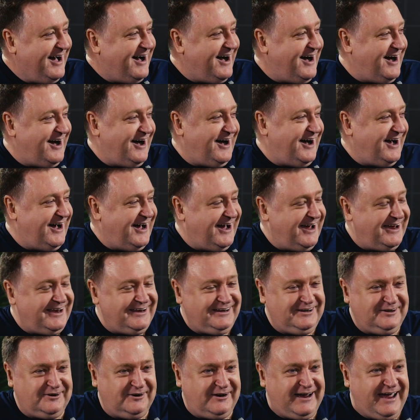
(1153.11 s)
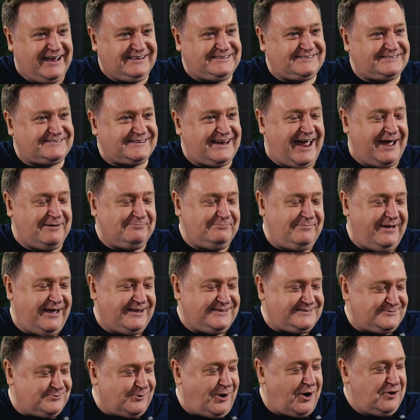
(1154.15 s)
It's
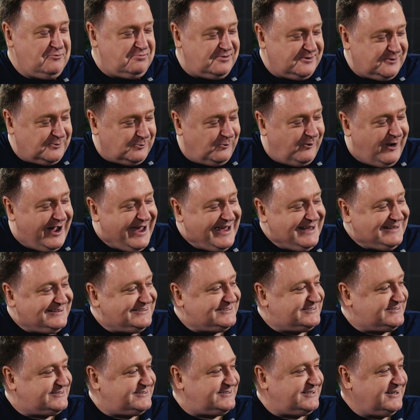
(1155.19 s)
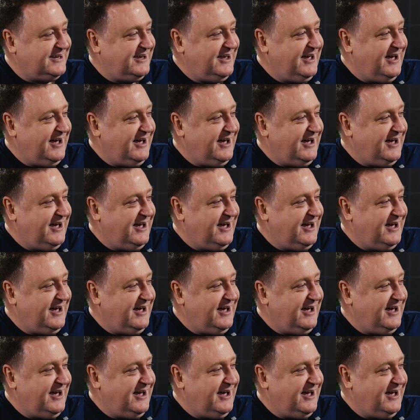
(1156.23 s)
open weights.